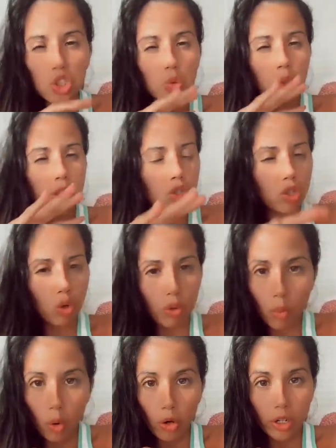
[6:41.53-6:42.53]
Which is why it's so
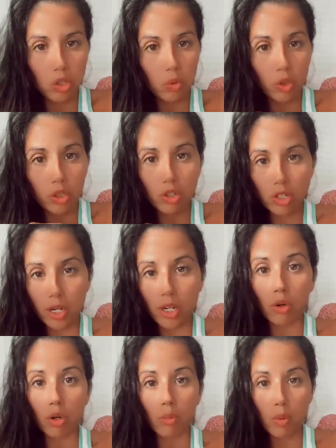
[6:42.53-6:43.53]
important to
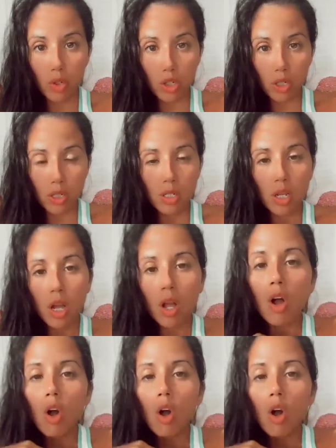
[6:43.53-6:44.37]
understand your emotions.